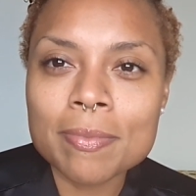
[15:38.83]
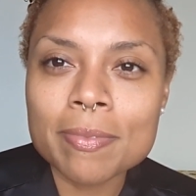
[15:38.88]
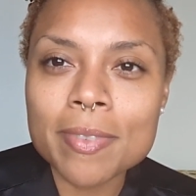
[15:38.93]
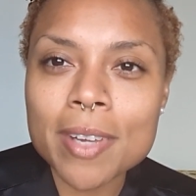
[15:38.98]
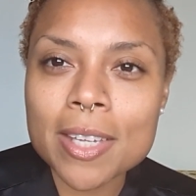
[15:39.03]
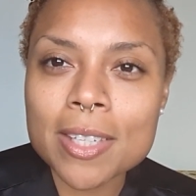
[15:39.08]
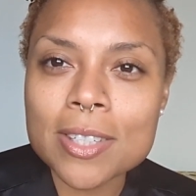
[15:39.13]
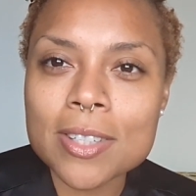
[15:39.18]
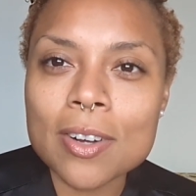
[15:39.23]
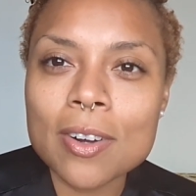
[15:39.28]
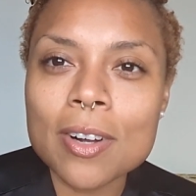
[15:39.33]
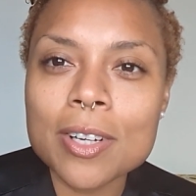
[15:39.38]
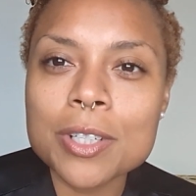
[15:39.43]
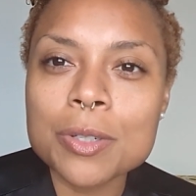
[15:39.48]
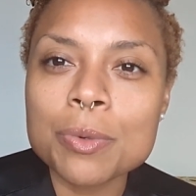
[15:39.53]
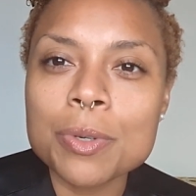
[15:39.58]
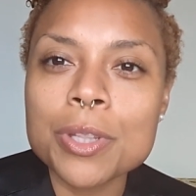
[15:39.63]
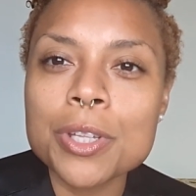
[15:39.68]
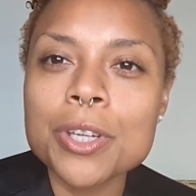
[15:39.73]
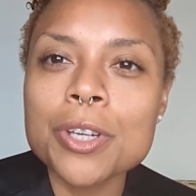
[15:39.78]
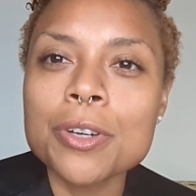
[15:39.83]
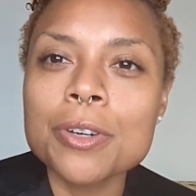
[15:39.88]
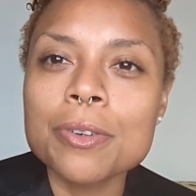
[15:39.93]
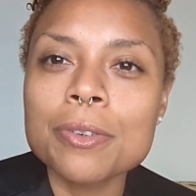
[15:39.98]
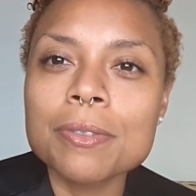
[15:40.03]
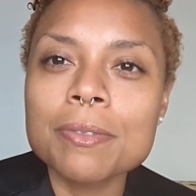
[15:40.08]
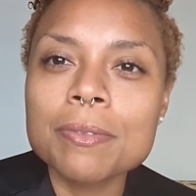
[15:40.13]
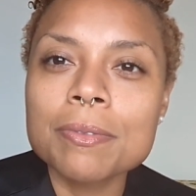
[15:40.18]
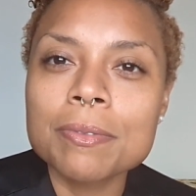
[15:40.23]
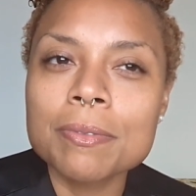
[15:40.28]
That starts with you,
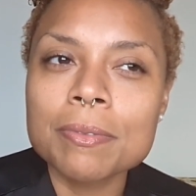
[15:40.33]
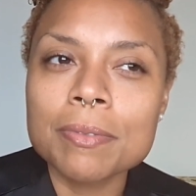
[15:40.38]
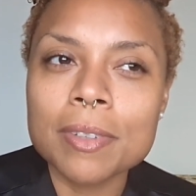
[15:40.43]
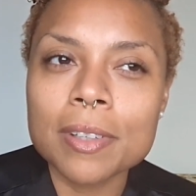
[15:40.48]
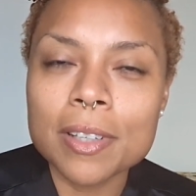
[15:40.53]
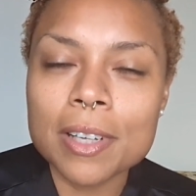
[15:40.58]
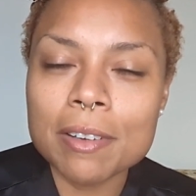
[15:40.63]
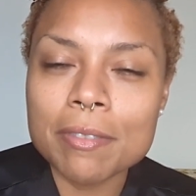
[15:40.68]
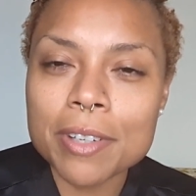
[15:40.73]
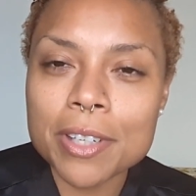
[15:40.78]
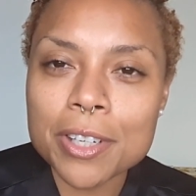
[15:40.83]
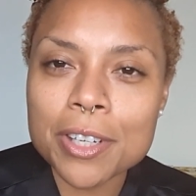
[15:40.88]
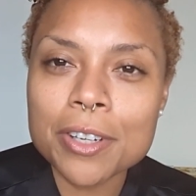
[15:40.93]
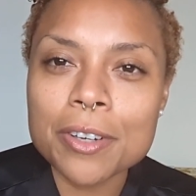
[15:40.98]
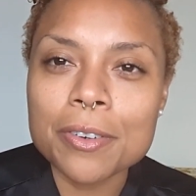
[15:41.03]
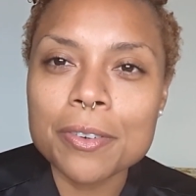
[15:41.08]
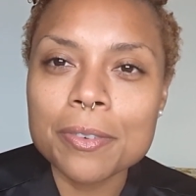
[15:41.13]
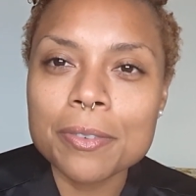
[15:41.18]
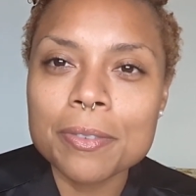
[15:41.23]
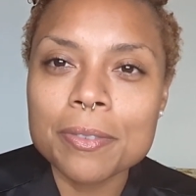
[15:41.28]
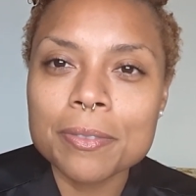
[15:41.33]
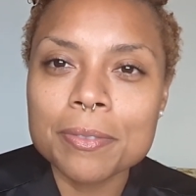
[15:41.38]
loving you.